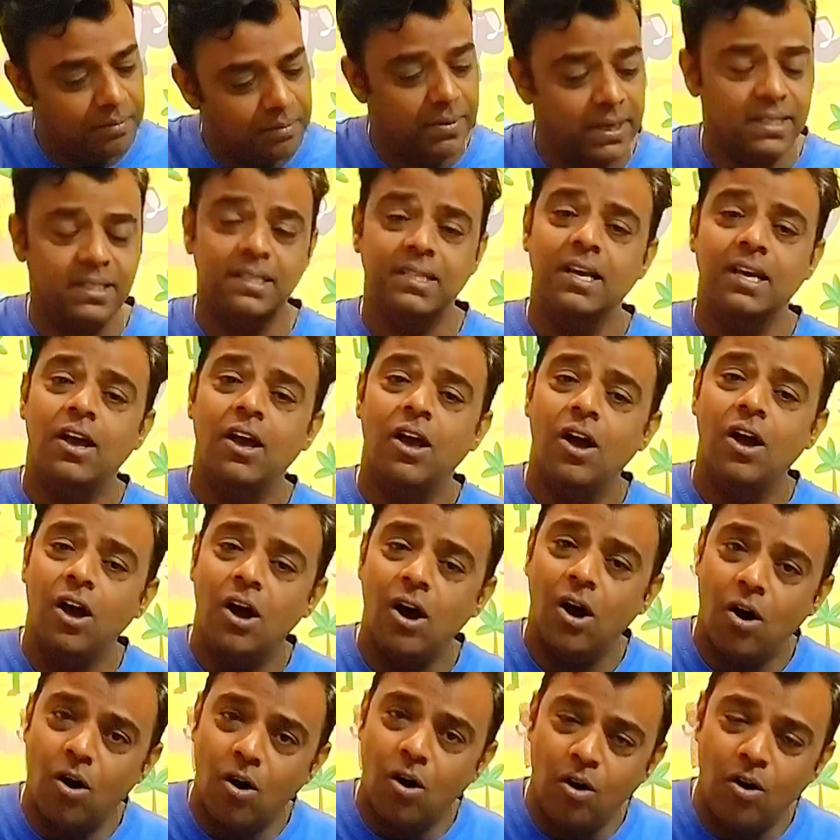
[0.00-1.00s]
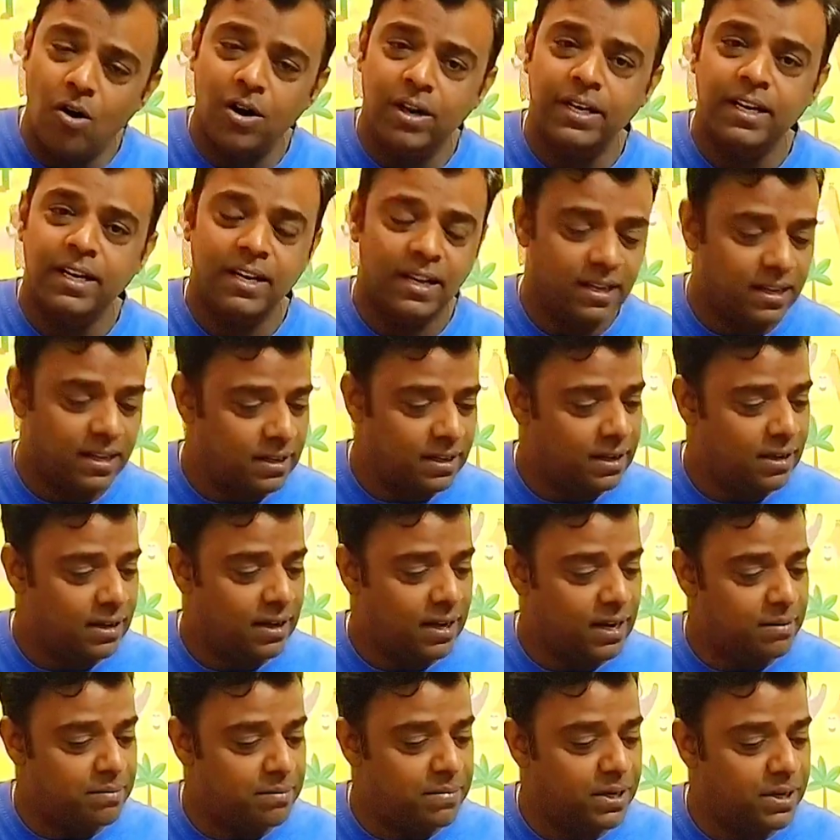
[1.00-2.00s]
but
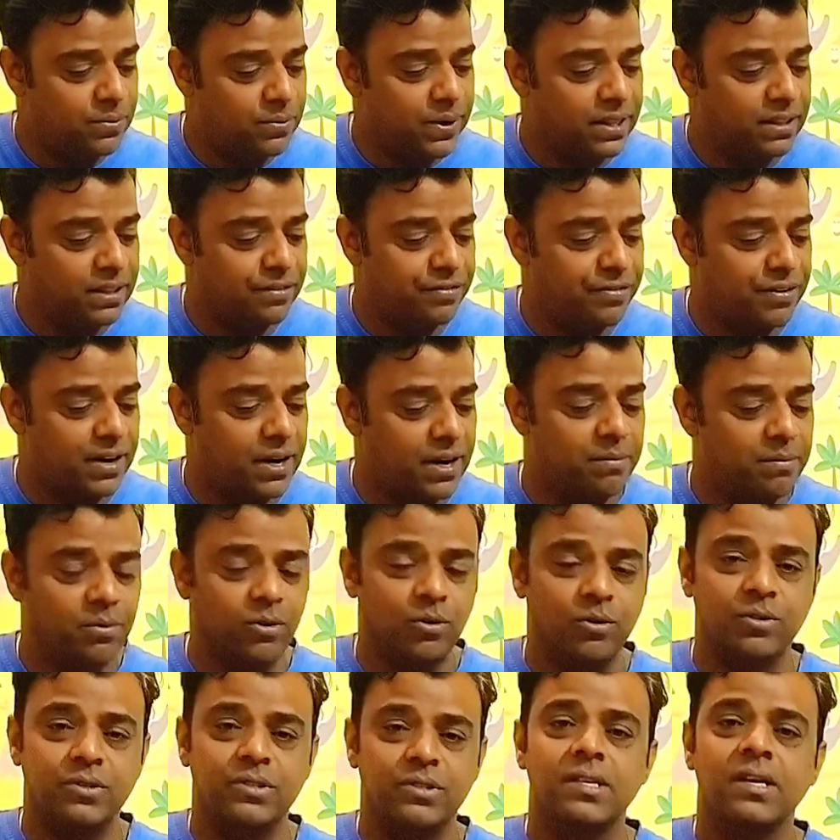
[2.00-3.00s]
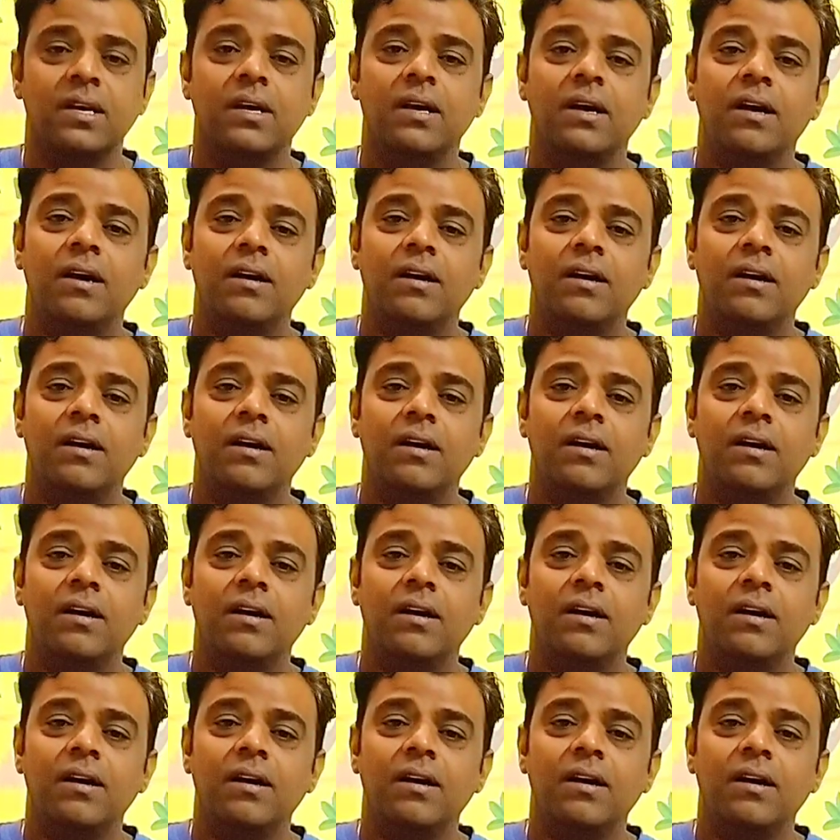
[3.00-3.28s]
in between the fretboards